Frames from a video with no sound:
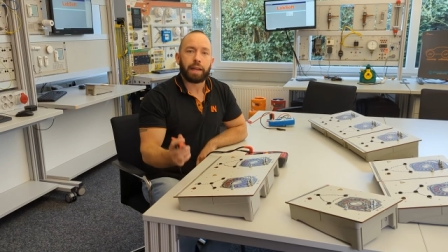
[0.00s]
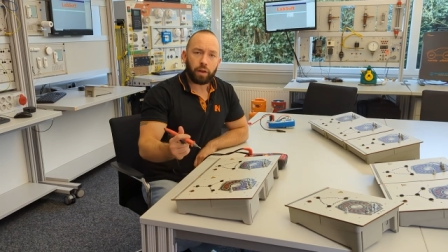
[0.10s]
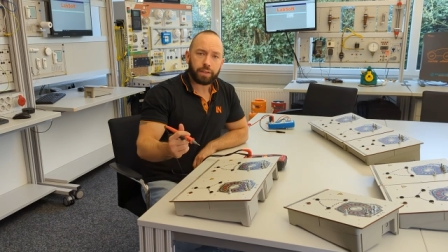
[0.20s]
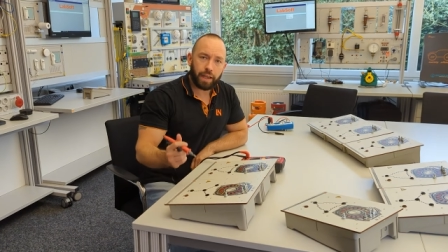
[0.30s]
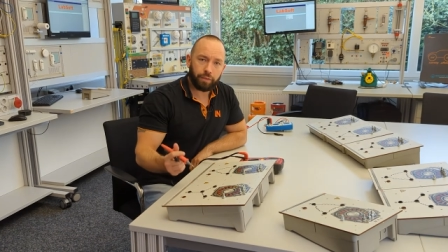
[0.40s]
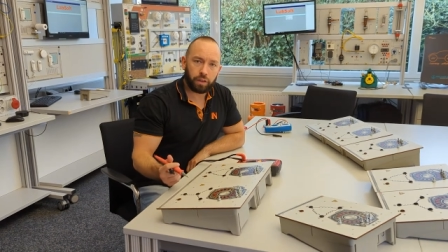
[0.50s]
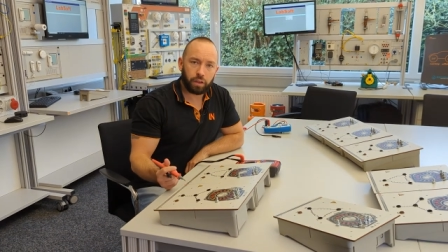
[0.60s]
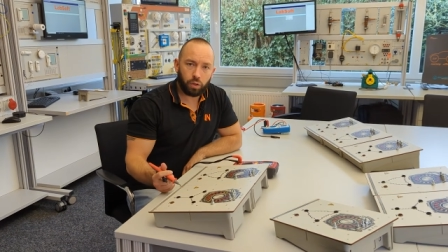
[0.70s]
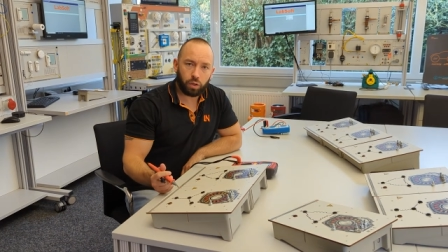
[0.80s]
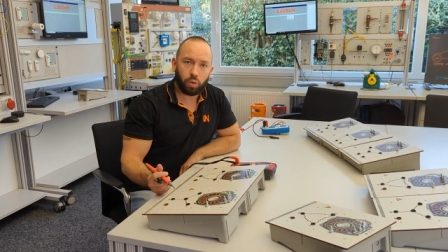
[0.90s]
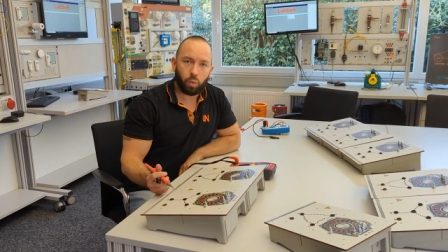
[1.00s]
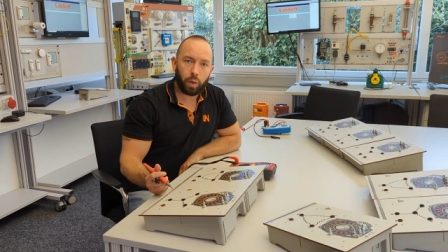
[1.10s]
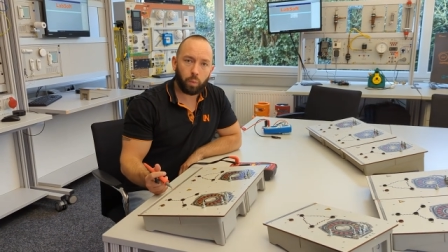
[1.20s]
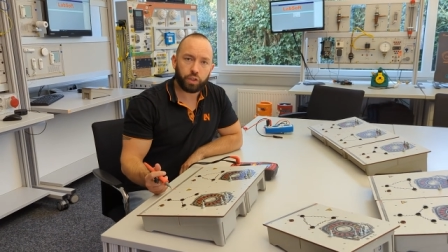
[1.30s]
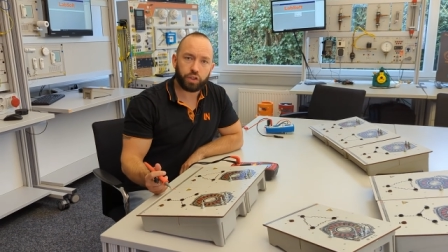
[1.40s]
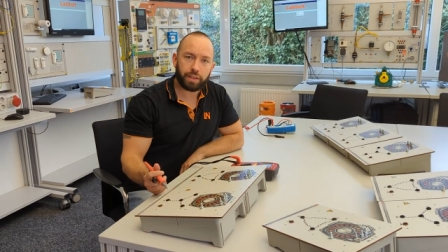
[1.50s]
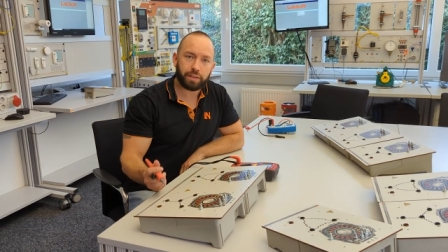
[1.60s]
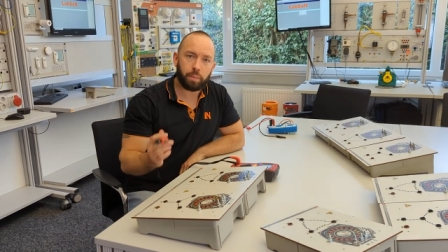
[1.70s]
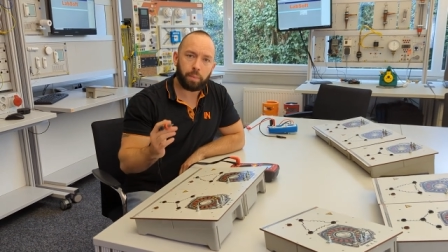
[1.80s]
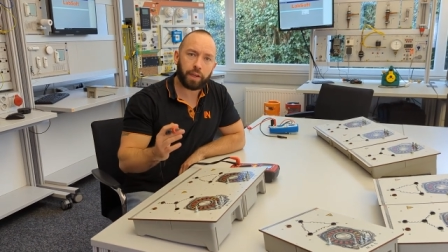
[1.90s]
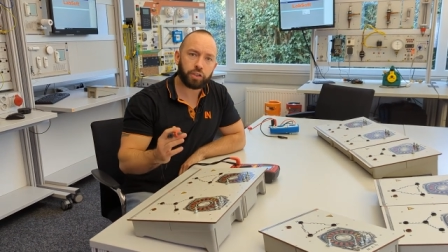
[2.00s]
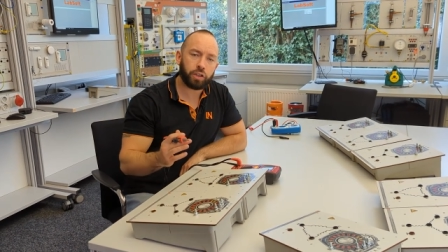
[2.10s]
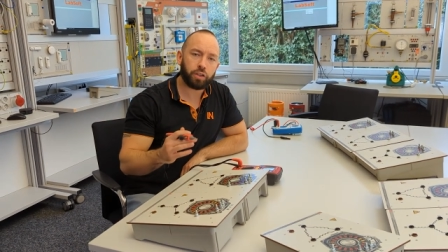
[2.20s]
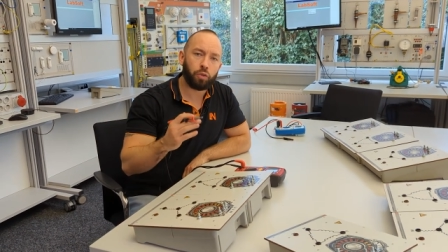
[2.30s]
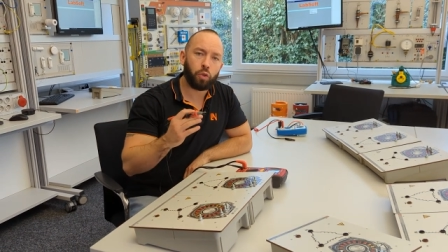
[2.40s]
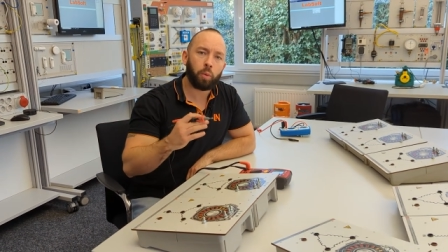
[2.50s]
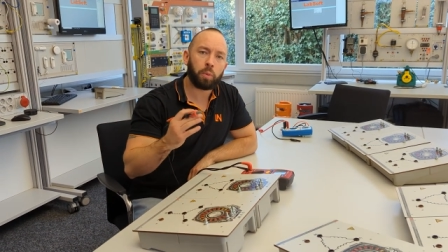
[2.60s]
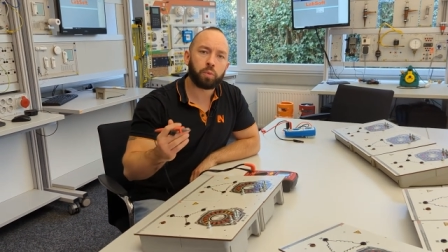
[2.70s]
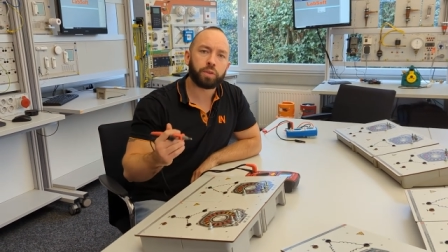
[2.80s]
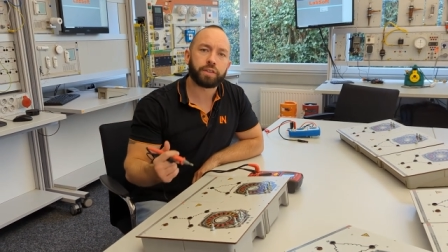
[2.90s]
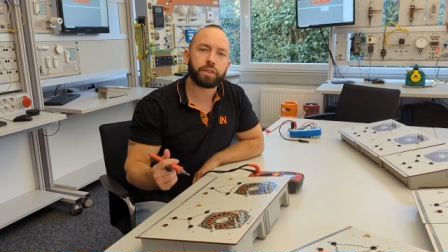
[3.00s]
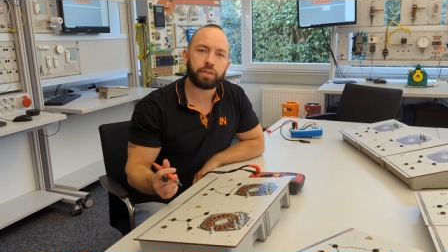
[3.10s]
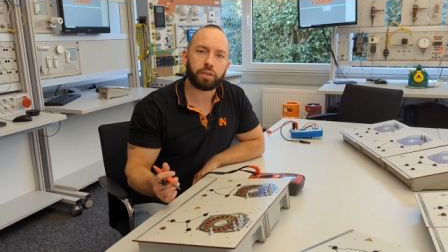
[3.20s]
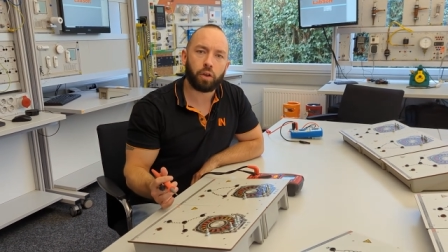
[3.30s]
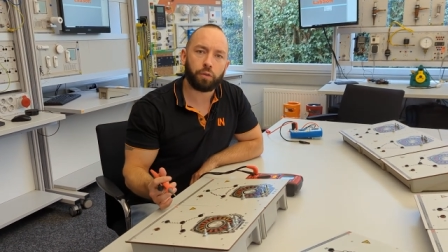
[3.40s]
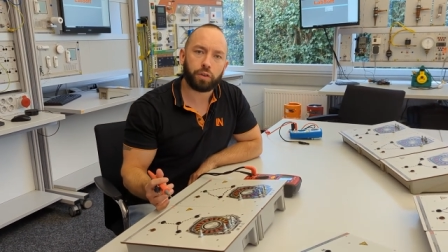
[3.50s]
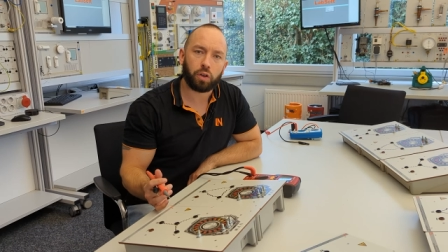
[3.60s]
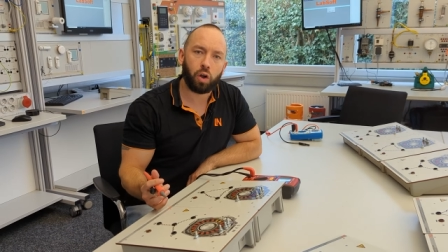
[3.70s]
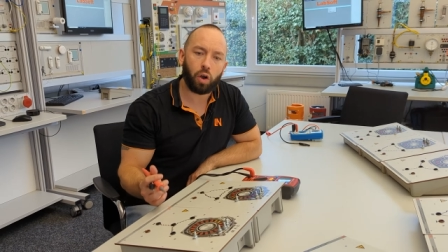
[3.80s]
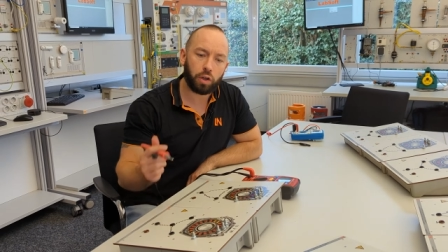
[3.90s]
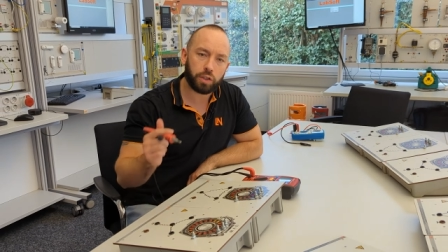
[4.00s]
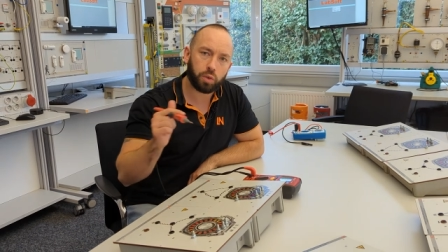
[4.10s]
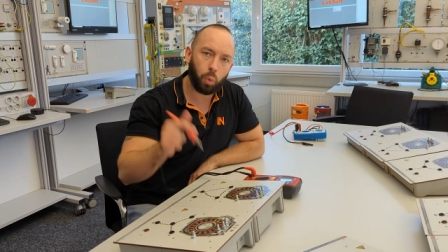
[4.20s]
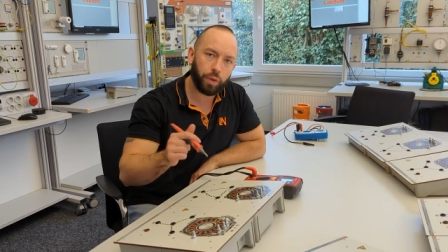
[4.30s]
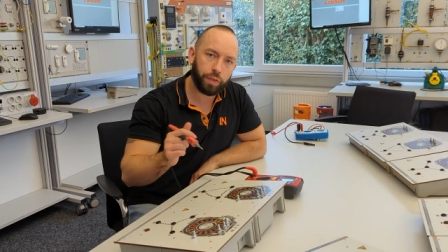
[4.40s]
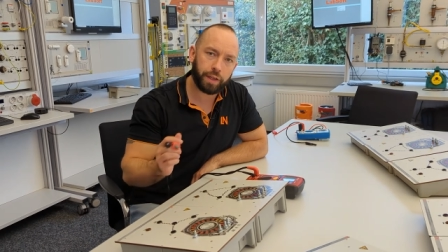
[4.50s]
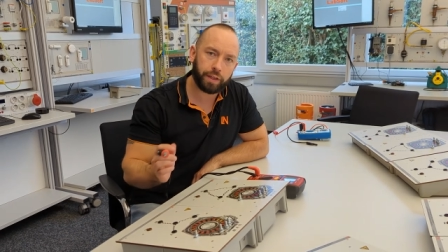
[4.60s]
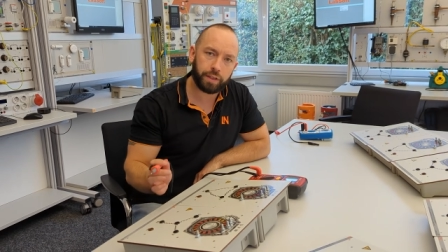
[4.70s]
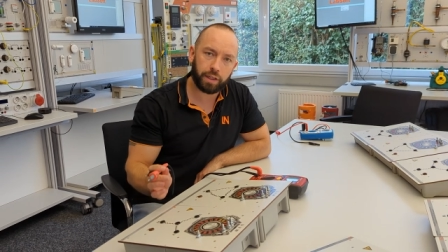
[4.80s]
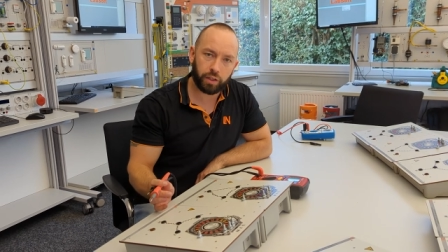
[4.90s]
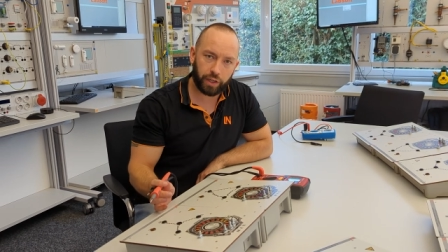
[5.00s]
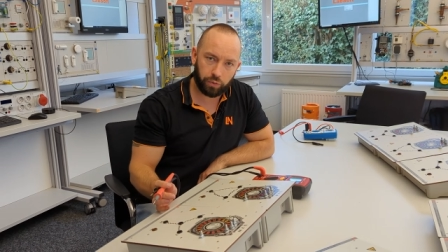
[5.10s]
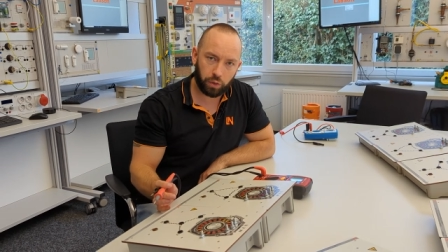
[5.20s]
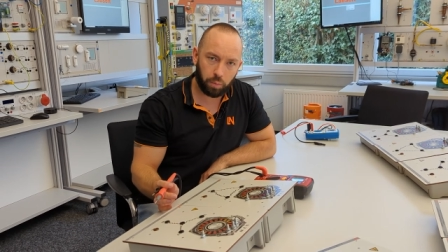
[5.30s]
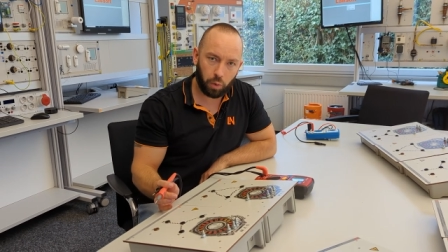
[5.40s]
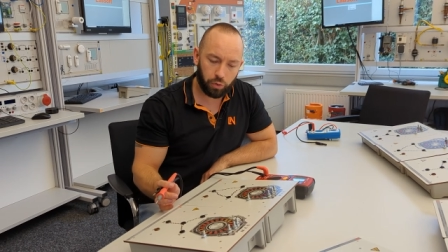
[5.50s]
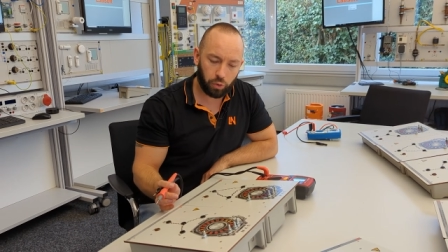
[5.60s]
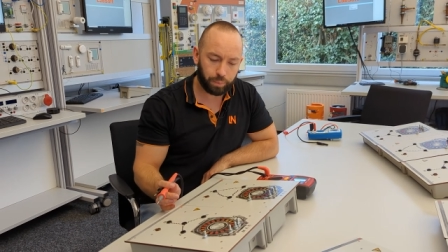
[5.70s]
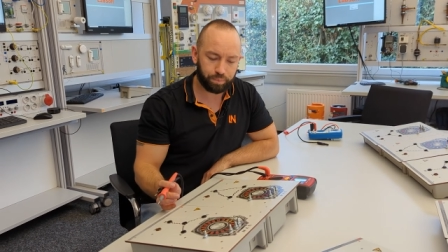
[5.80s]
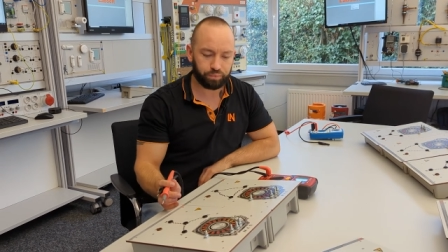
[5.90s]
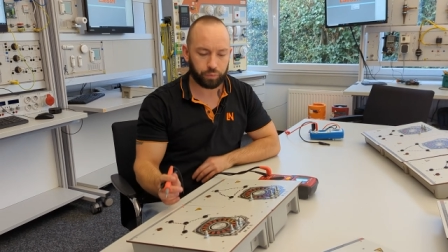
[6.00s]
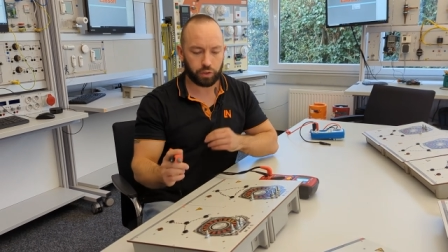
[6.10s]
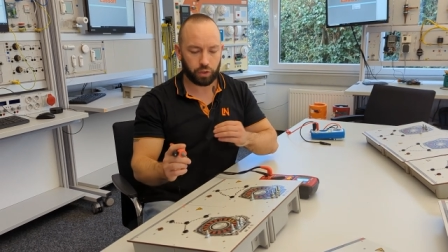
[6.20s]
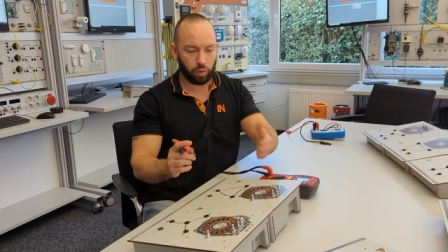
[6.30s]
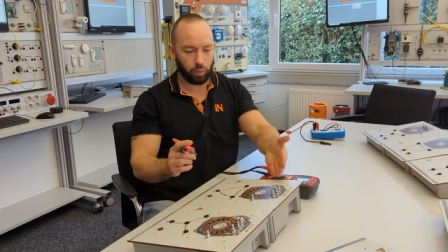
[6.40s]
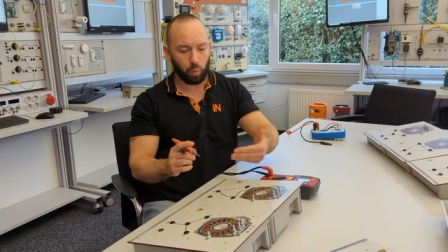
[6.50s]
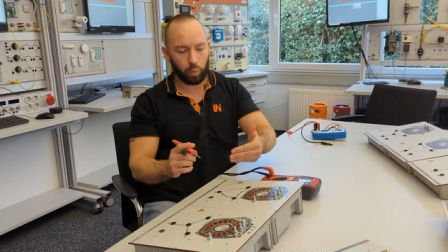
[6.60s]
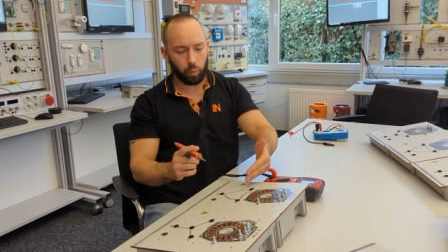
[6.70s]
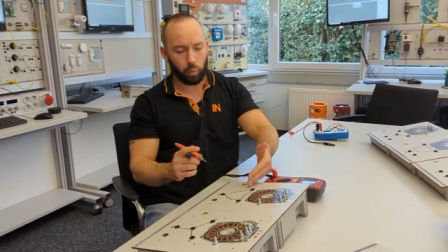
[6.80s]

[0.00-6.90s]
Now let's have a look when we just measure the normal resistance of the coils within the electric motor. So we